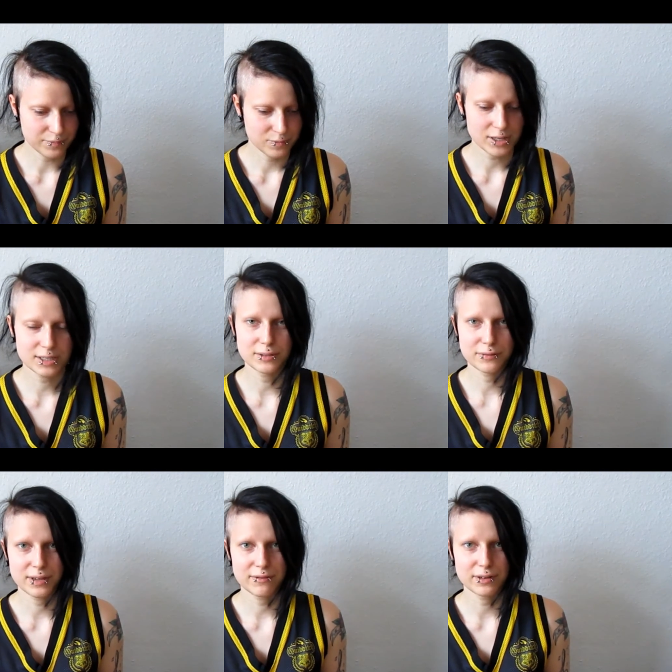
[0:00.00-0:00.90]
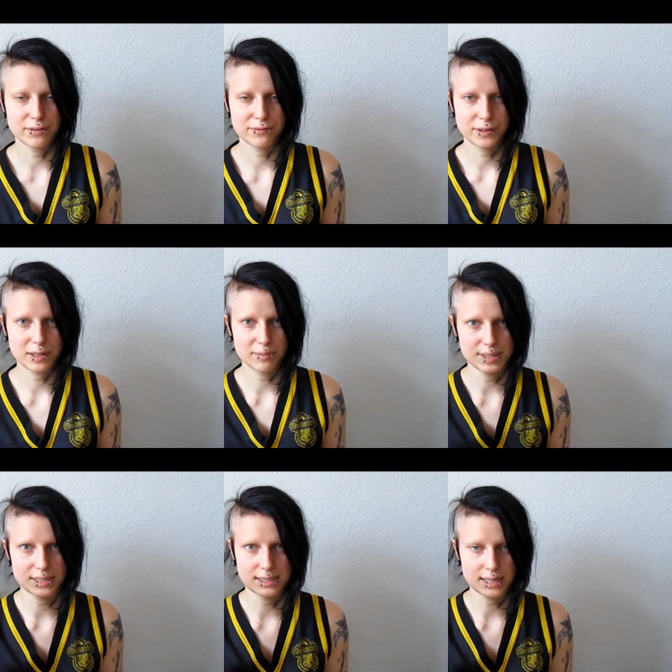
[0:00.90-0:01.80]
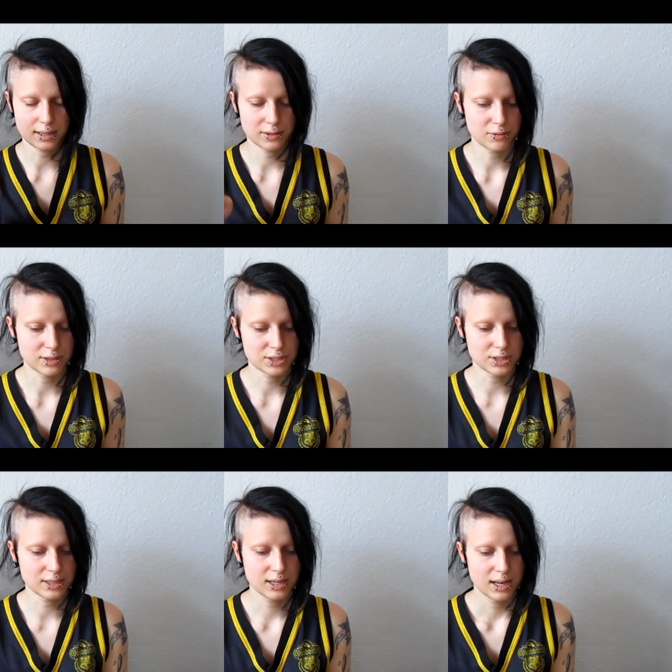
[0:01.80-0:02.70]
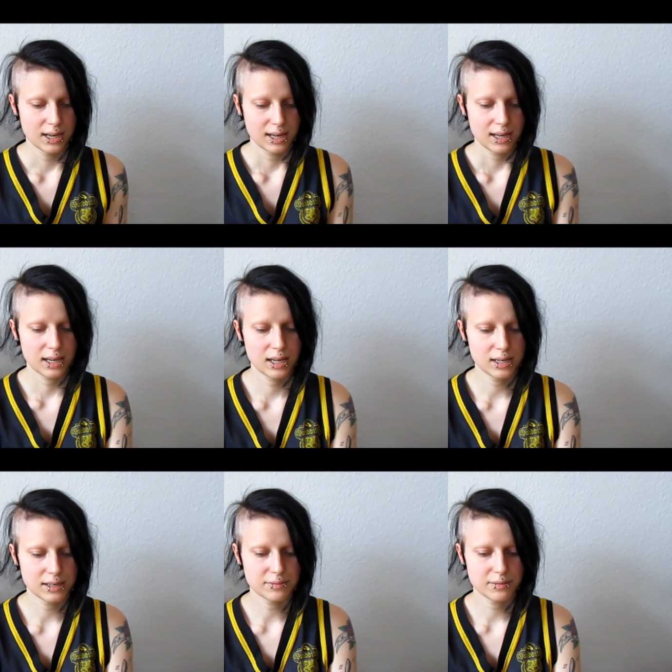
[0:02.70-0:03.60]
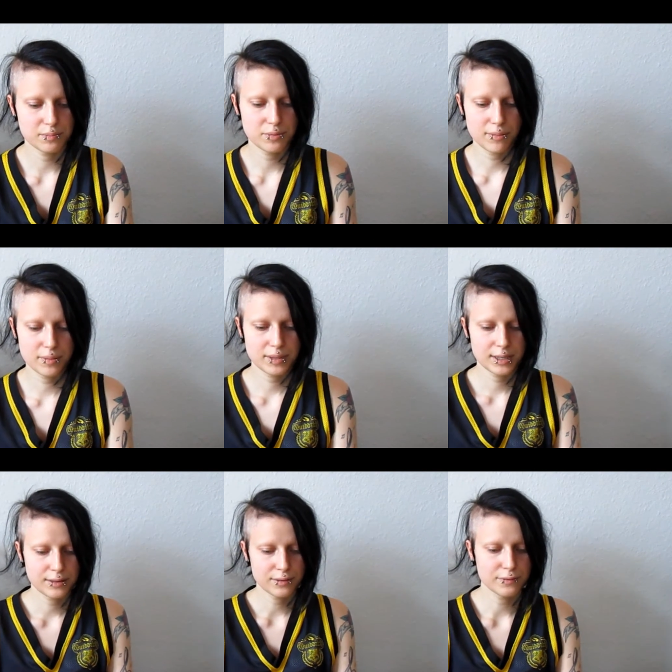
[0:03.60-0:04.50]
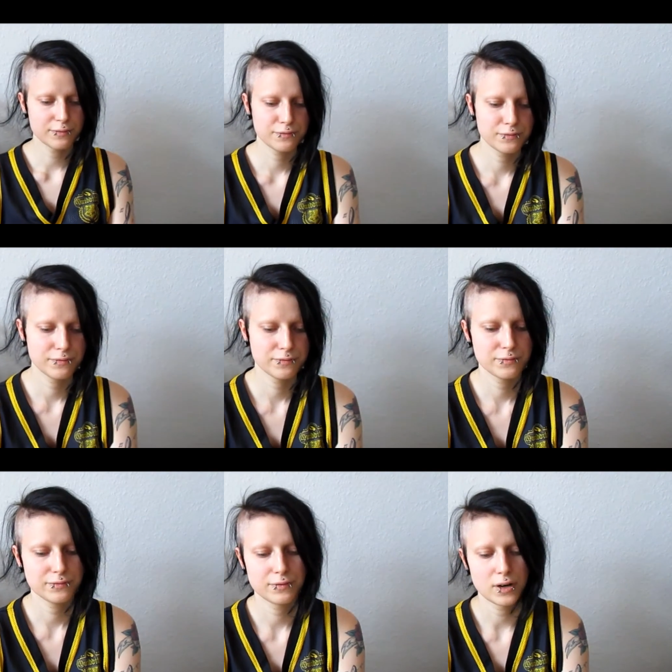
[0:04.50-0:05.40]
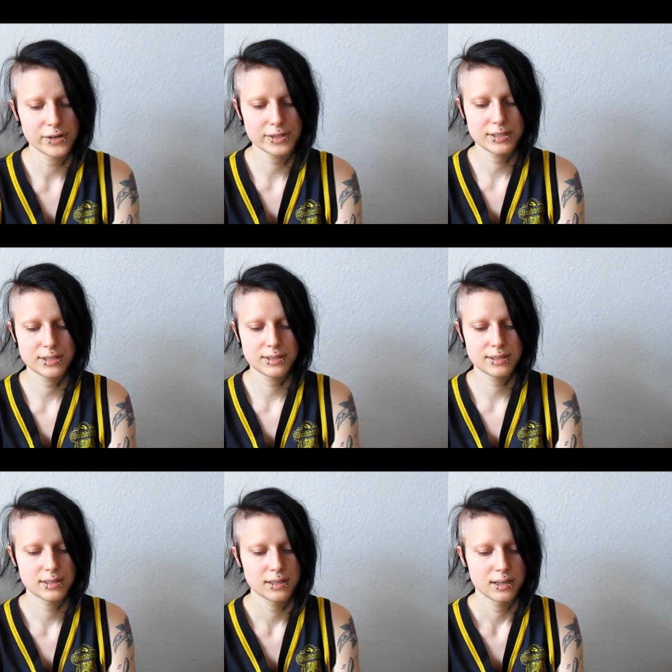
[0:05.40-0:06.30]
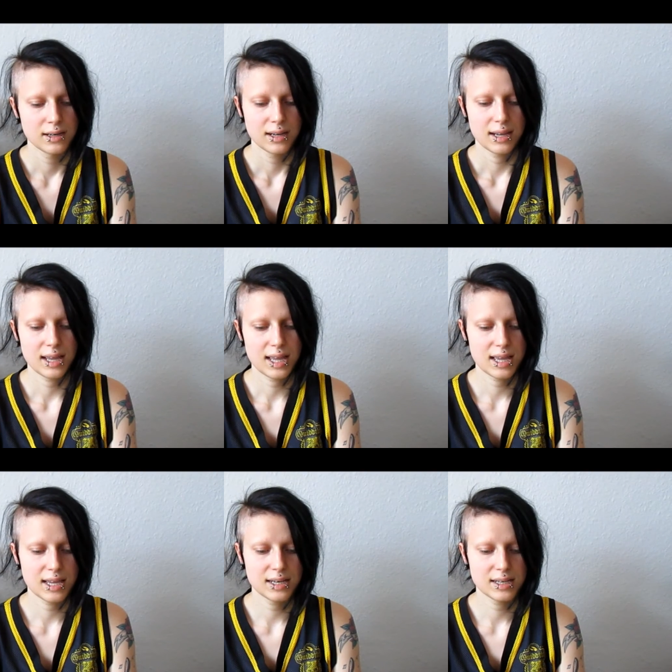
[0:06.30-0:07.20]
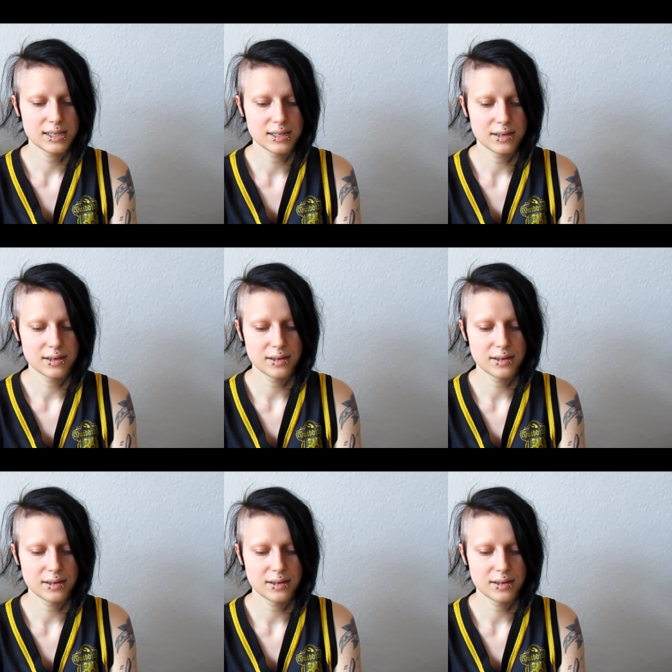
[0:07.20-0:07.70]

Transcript: What is your favorite film is the second question, and probably the first and